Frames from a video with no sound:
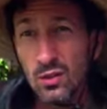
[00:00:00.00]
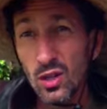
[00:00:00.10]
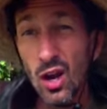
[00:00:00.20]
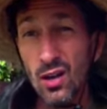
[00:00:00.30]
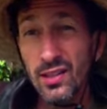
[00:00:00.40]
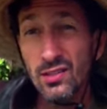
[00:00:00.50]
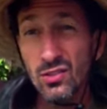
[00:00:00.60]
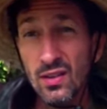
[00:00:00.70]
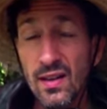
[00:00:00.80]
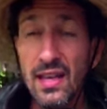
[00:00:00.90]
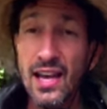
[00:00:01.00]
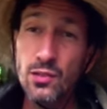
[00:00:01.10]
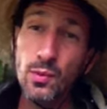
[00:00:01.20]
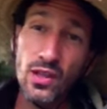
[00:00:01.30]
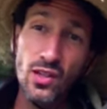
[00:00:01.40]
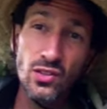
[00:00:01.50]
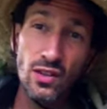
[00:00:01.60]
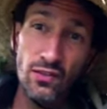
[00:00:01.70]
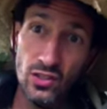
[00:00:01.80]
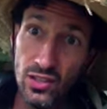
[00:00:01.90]
gullies? That's because
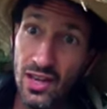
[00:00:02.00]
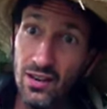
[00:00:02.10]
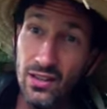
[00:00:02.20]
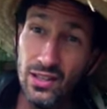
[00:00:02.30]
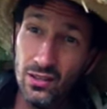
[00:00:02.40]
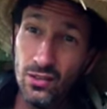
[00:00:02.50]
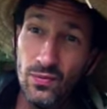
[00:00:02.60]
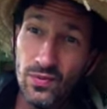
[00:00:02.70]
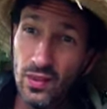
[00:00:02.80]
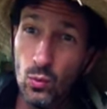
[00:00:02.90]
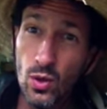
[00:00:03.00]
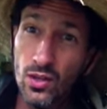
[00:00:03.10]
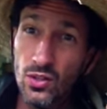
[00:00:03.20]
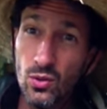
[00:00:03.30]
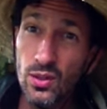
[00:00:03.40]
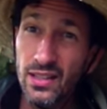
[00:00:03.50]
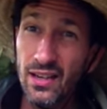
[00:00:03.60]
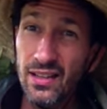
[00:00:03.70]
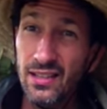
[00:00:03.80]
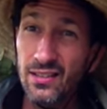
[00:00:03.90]
if it's downhill, the water's going
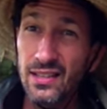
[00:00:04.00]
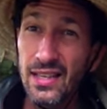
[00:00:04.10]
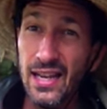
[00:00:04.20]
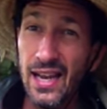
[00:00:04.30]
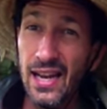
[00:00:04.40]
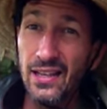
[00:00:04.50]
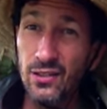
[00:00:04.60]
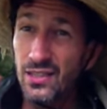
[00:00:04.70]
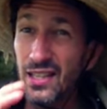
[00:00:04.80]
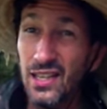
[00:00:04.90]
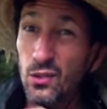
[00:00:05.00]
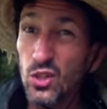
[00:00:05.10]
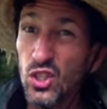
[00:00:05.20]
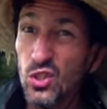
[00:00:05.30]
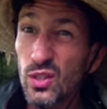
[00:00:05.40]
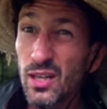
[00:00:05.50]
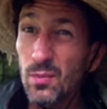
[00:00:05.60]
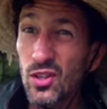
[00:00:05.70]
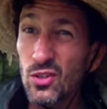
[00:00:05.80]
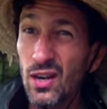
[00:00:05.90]
downhill, and it creates like a little stream
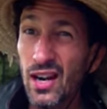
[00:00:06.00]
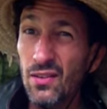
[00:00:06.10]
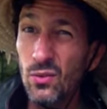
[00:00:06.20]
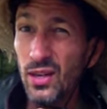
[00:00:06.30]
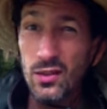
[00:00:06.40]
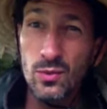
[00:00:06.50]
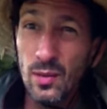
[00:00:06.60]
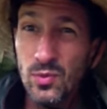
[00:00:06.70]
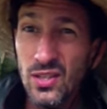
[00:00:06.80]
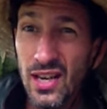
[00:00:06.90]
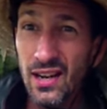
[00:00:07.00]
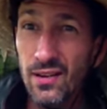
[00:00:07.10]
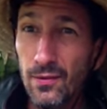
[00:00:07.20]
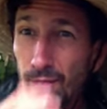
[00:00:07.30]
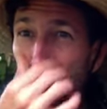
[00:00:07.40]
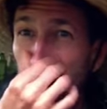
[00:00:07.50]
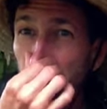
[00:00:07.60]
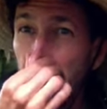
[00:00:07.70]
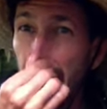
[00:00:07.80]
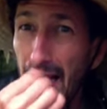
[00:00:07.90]
in the driveway and rips it out
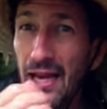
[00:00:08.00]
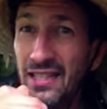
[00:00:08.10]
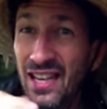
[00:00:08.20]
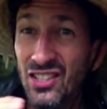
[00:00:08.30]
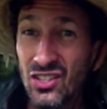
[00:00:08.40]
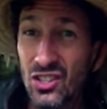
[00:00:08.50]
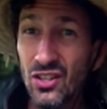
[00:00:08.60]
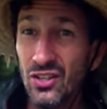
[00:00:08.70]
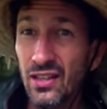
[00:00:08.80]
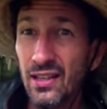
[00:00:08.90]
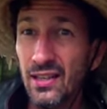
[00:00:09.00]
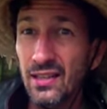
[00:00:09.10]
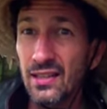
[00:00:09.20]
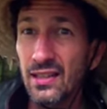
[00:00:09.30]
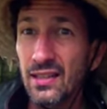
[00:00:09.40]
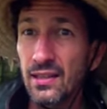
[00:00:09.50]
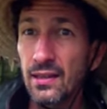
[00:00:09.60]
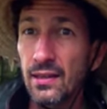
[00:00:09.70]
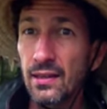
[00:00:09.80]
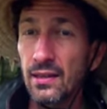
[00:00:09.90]
and takes dirt.
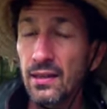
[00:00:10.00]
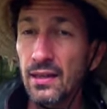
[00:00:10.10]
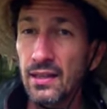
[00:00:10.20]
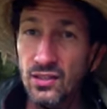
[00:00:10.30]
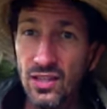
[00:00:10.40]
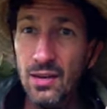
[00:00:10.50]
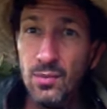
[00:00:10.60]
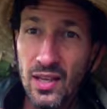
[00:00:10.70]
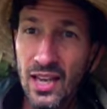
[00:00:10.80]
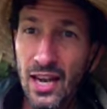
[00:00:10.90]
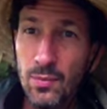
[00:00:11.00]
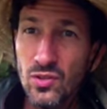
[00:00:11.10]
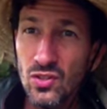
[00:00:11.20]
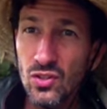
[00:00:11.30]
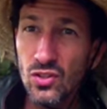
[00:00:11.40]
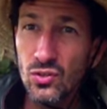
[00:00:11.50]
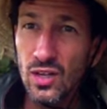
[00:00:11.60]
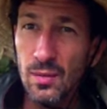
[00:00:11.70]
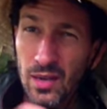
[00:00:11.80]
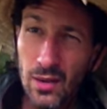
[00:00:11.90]
The same thing happens in the
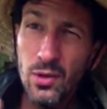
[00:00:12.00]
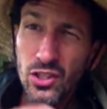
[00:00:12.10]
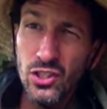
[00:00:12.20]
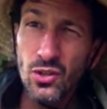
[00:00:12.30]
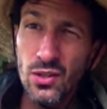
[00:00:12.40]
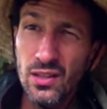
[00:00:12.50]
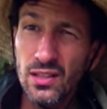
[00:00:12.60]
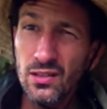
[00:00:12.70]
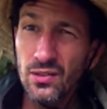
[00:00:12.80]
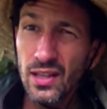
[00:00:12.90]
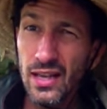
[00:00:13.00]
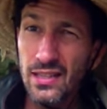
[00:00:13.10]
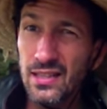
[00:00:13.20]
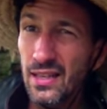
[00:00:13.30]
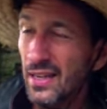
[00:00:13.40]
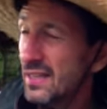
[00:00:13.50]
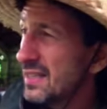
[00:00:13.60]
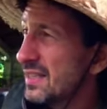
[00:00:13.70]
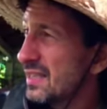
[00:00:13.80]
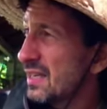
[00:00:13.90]
stream, and I want to show you a little of that today.
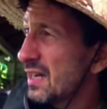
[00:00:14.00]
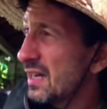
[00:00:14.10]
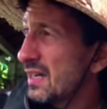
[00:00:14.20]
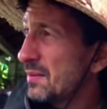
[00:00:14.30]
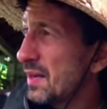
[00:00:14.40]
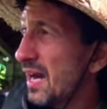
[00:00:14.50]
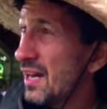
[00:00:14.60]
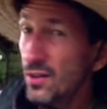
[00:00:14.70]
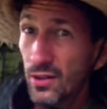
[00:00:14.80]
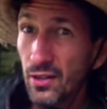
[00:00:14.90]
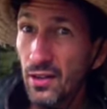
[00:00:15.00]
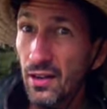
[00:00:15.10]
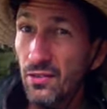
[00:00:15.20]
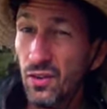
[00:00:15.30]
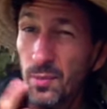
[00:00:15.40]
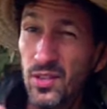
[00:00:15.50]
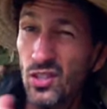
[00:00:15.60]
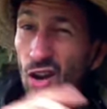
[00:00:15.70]
I learned from this